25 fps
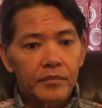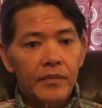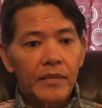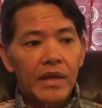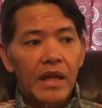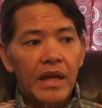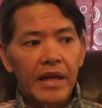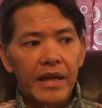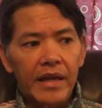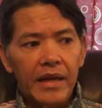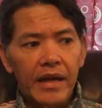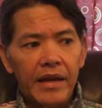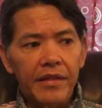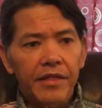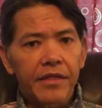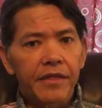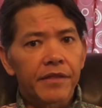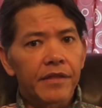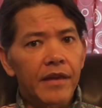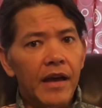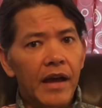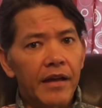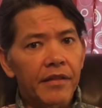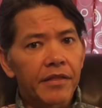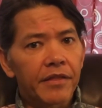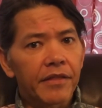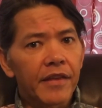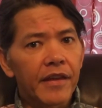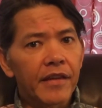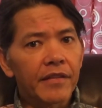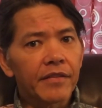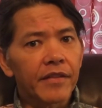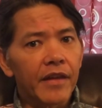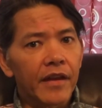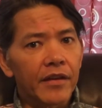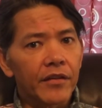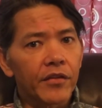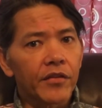And I think
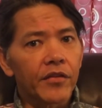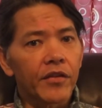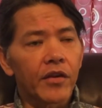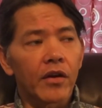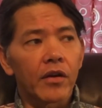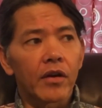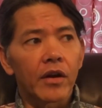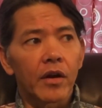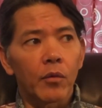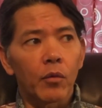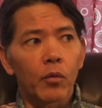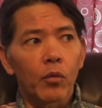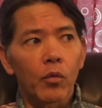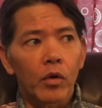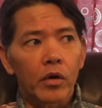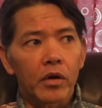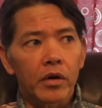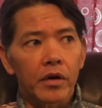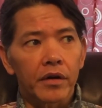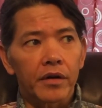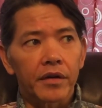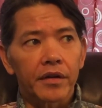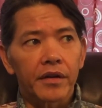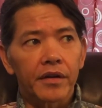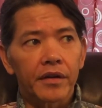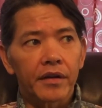that's going to work.